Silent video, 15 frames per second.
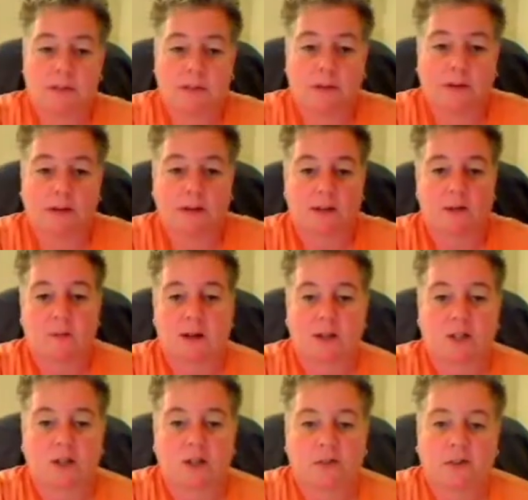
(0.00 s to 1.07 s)
Anyway,
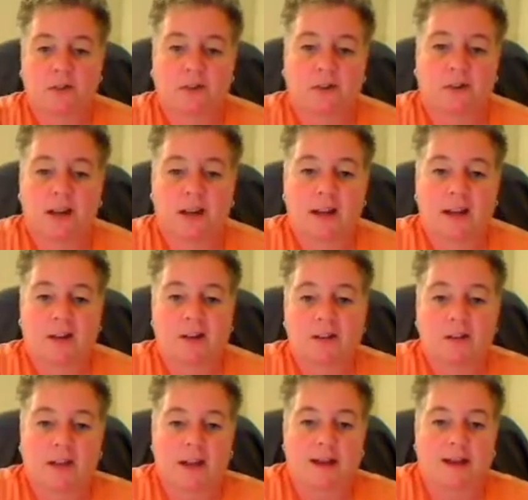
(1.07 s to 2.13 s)

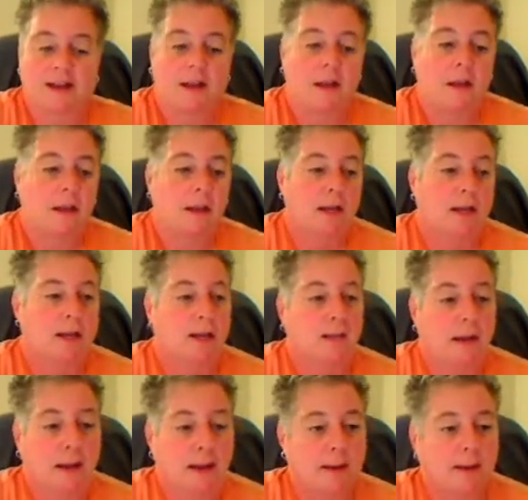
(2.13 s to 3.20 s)
so you put
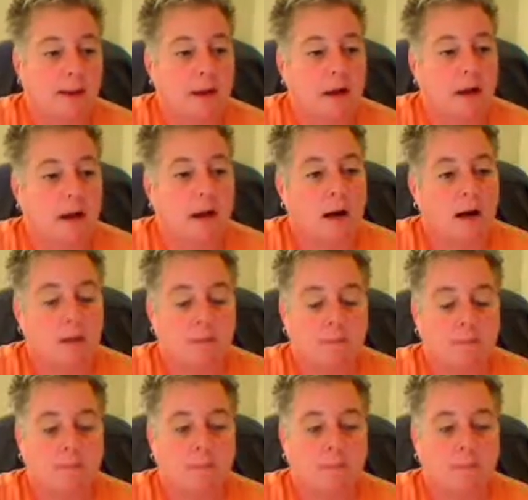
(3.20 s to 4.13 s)
in the coordinates.